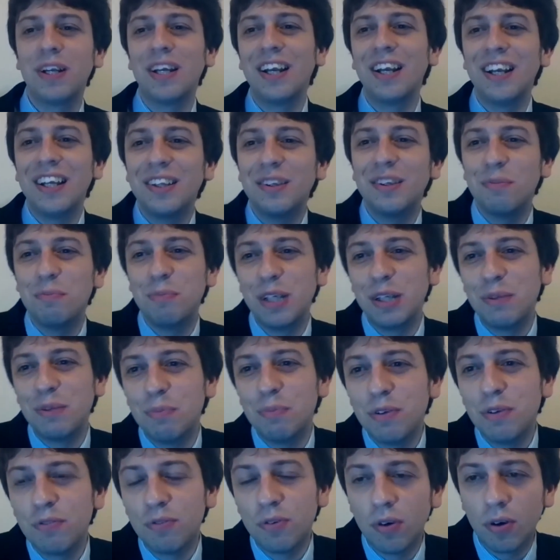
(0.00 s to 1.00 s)
a little
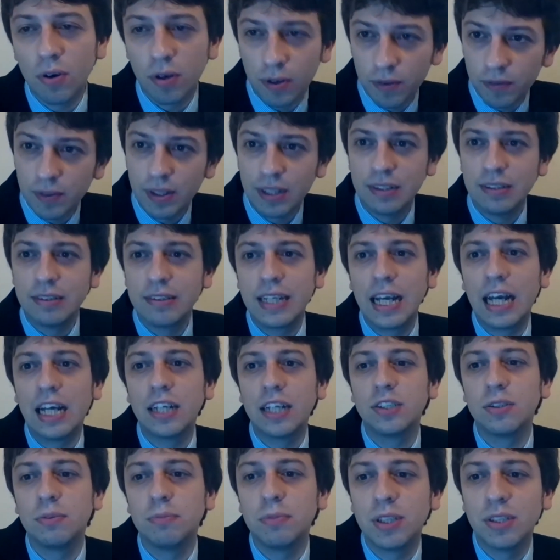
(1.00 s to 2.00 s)
bit before the
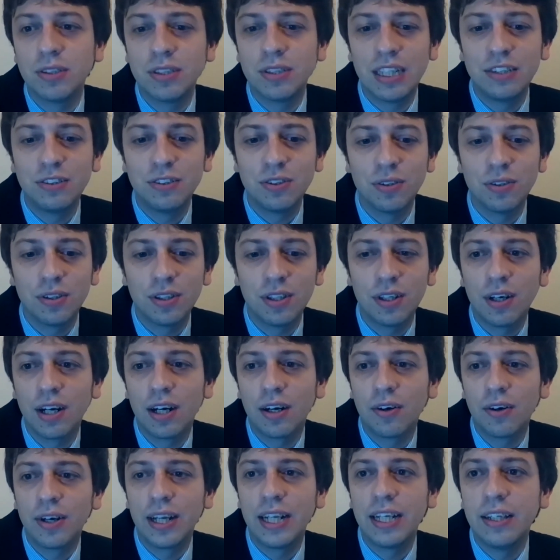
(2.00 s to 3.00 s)
discussion because I saw there
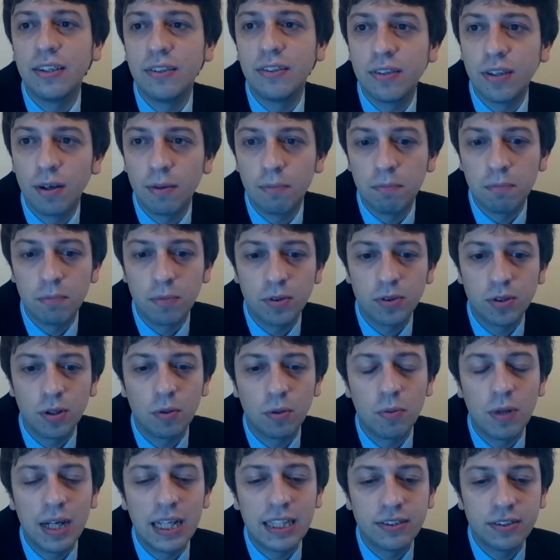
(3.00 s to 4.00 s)
are already some
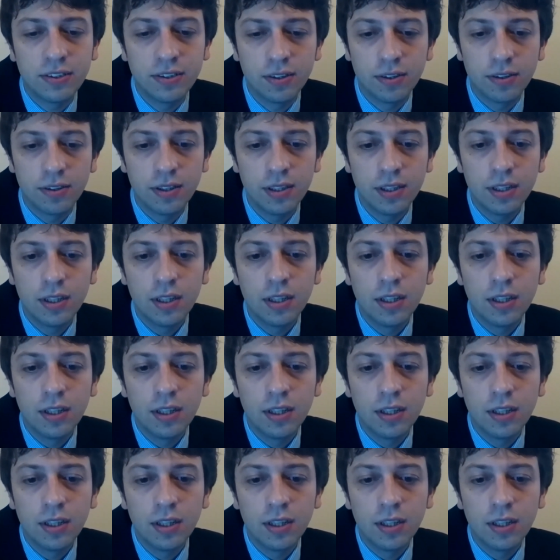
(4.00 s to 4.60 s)
questions.